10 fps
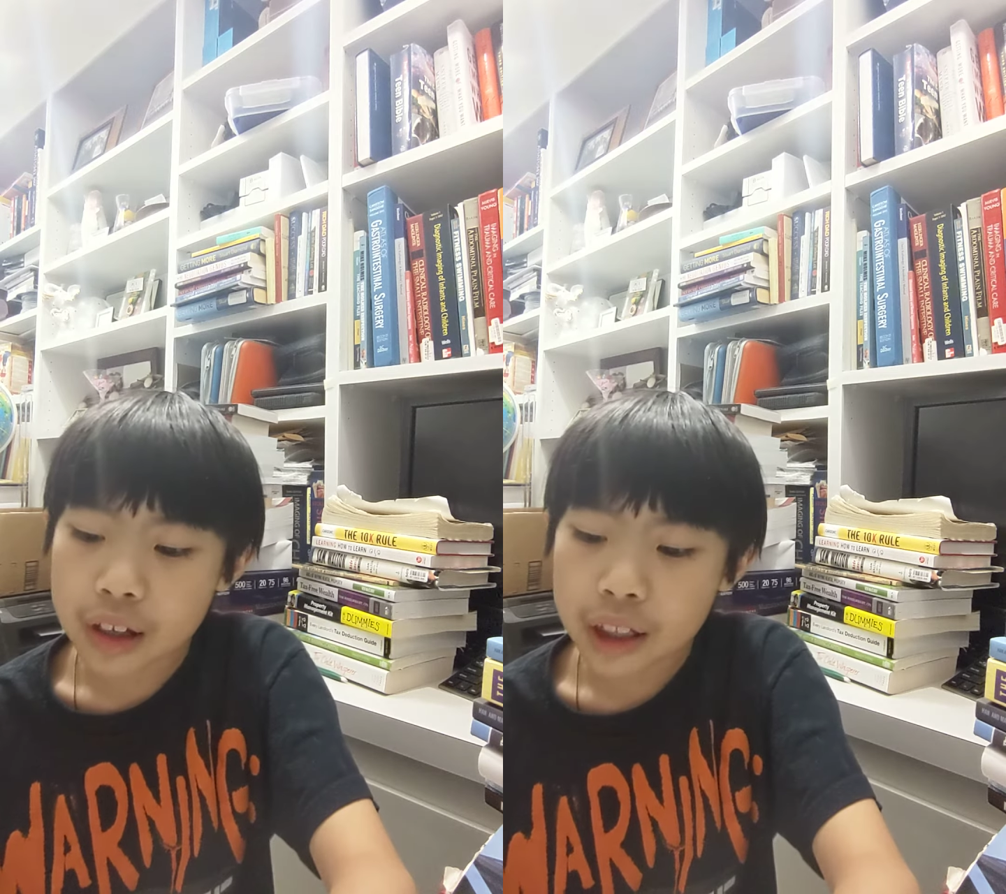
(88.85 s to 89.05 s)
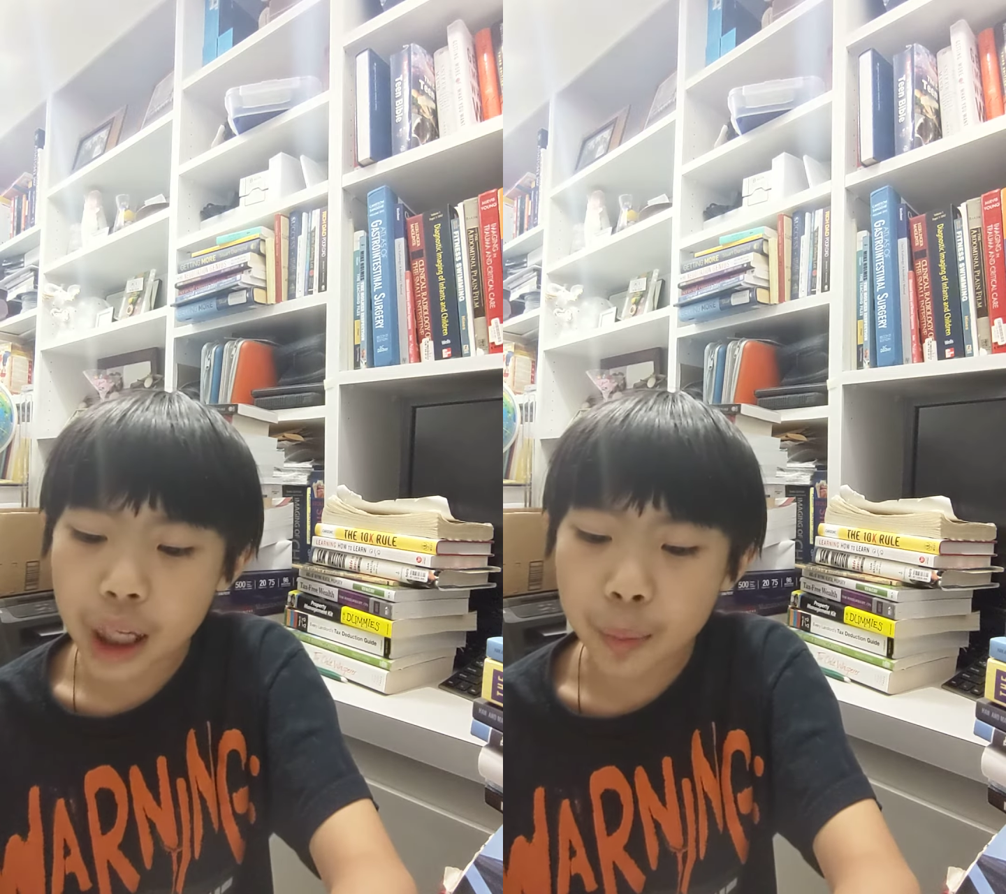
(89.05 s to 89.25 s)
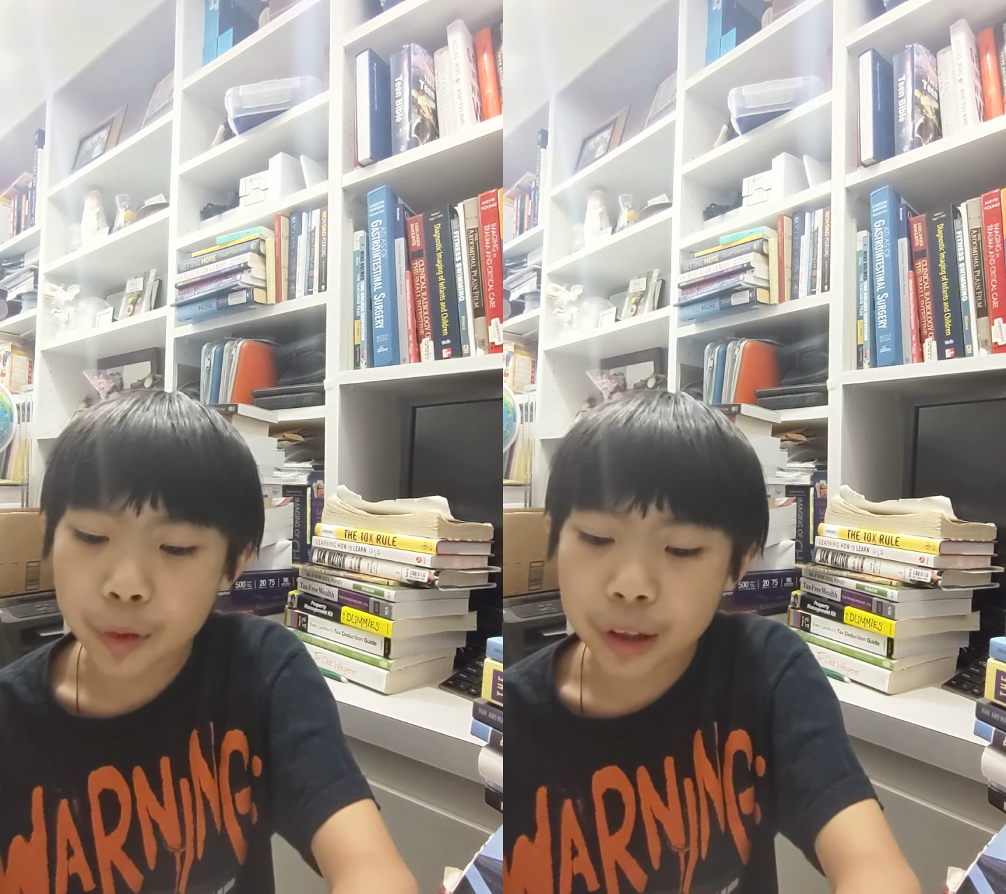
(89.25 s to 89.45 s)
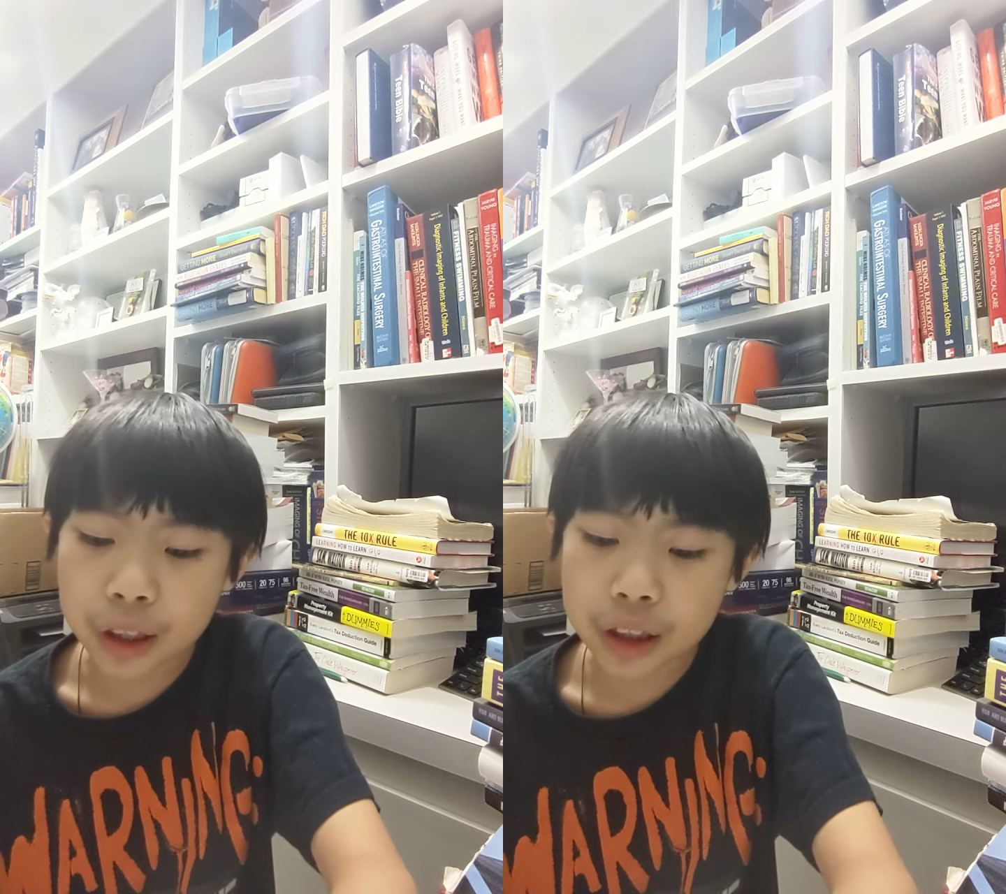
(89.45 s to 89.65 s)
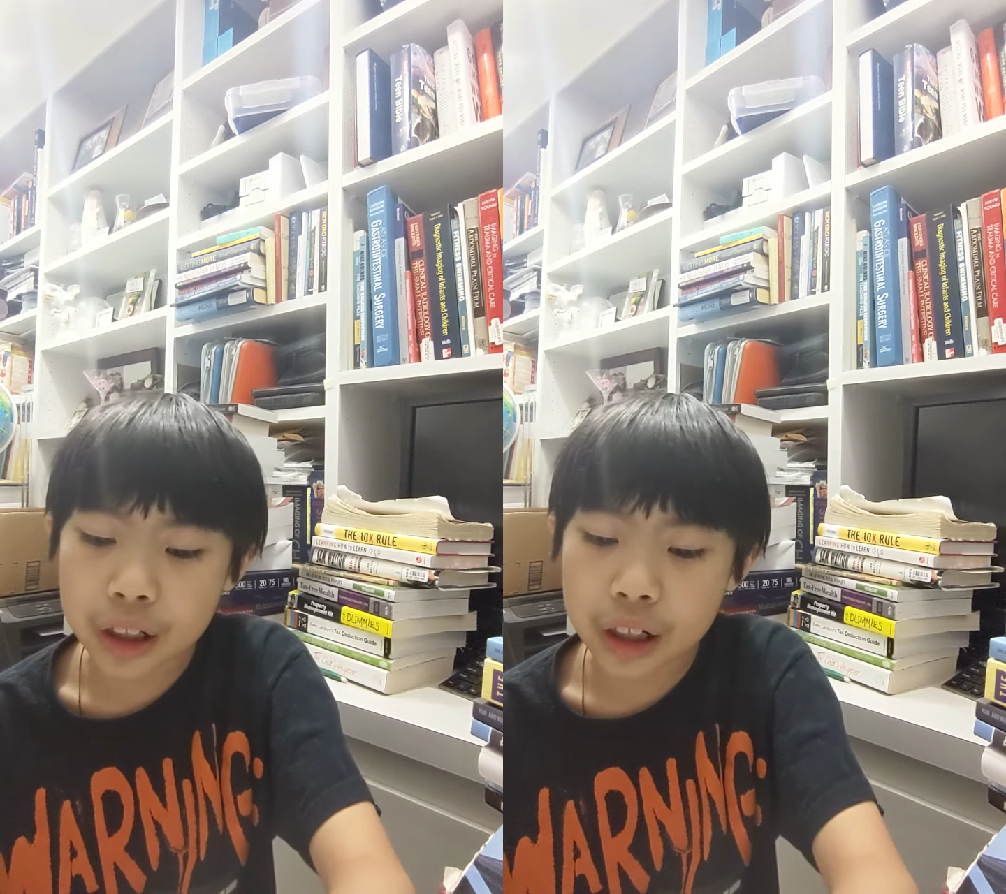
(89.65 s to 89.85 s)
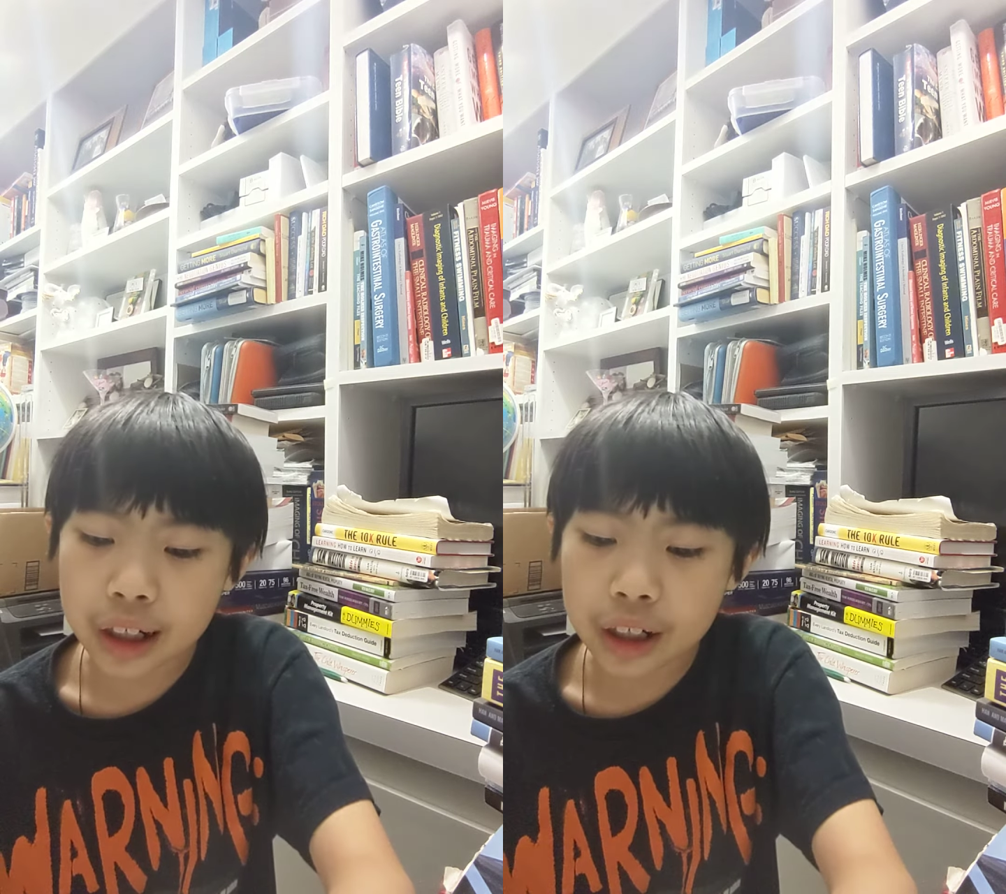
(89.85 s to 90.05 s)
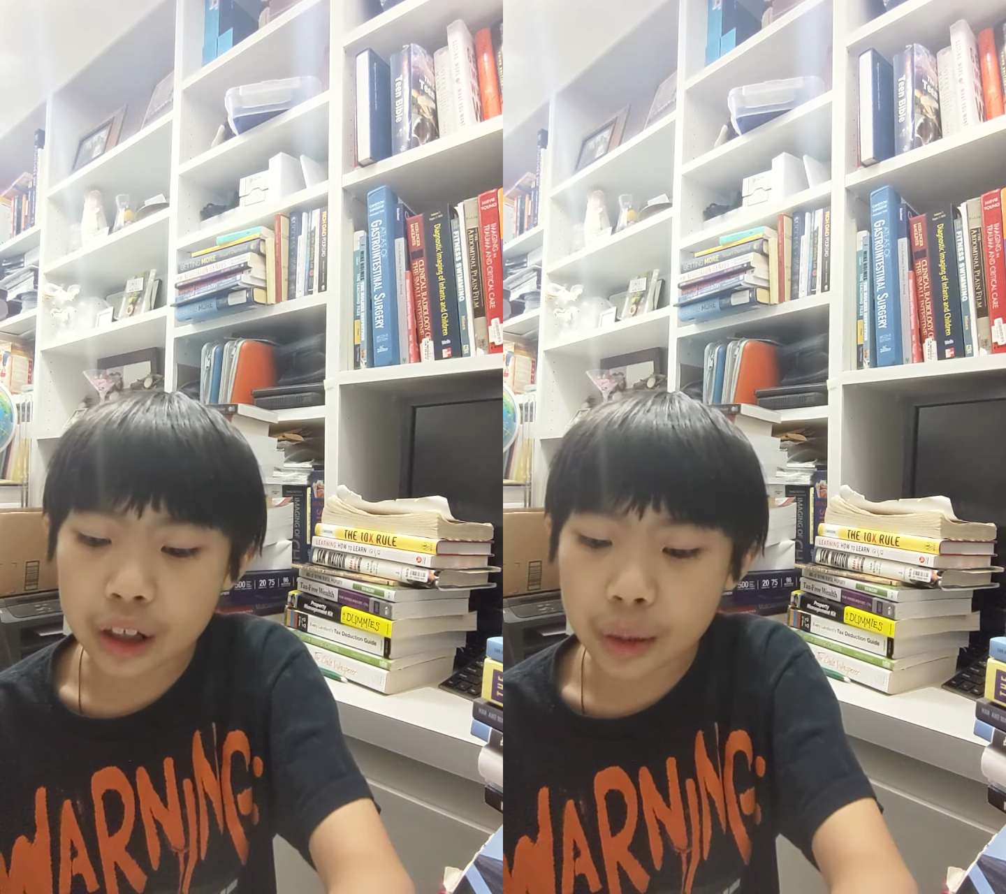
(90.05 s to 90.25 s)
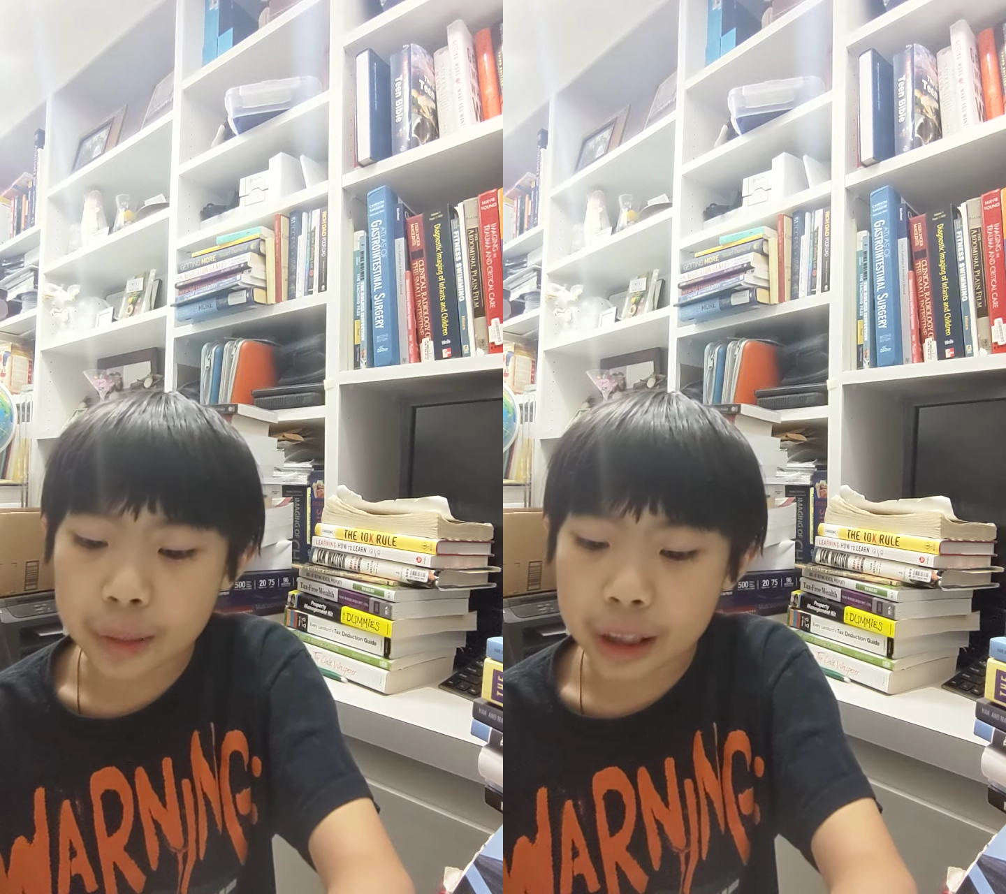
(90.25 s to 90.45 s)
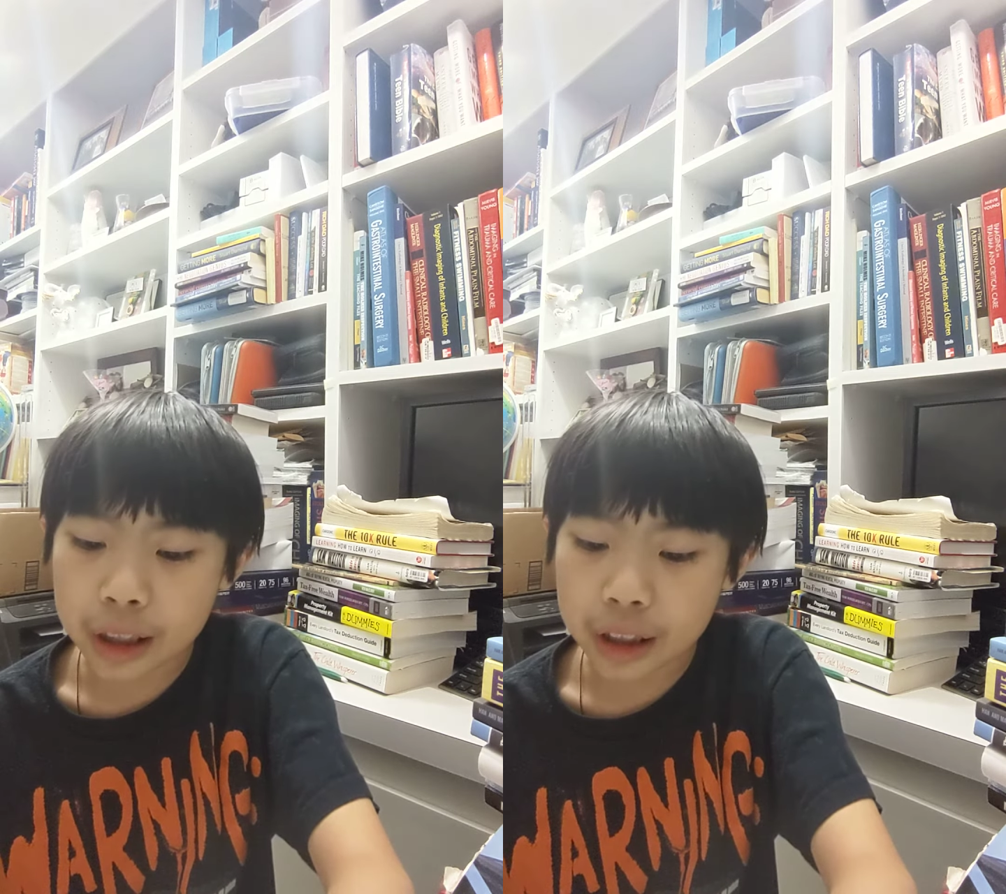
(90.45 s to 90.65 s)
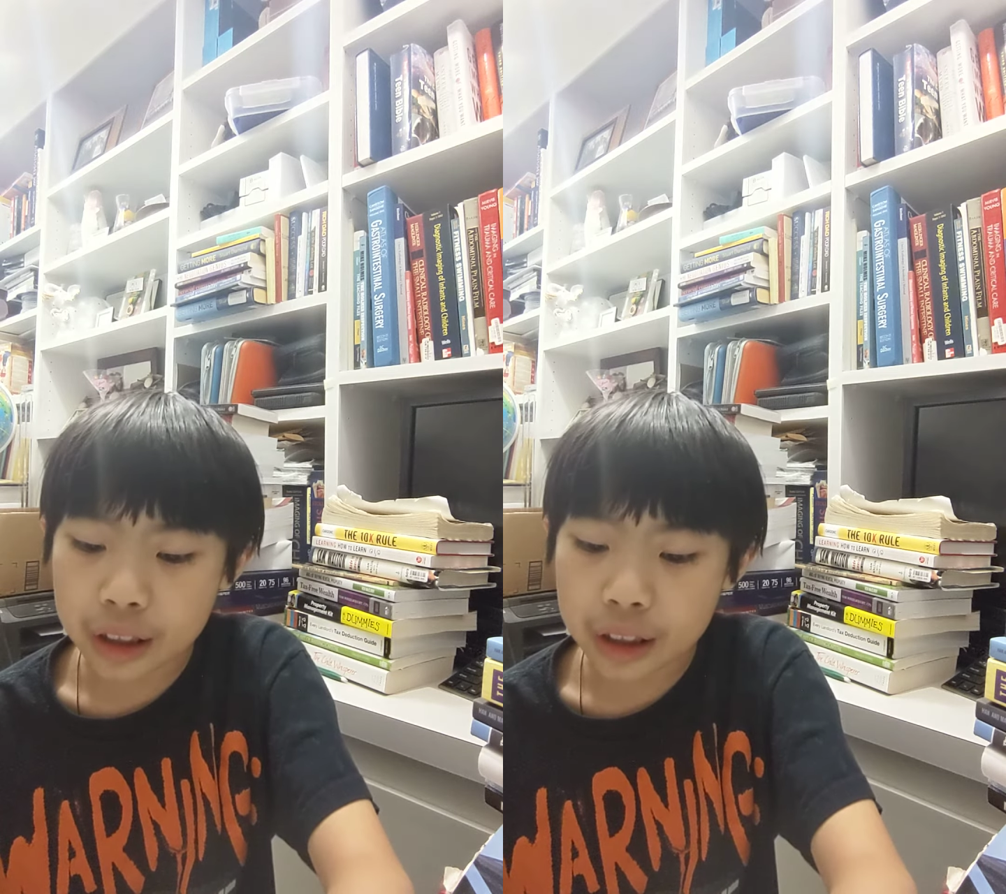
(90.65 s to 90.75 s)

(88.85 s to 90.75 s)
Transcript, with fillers: capitalist and economic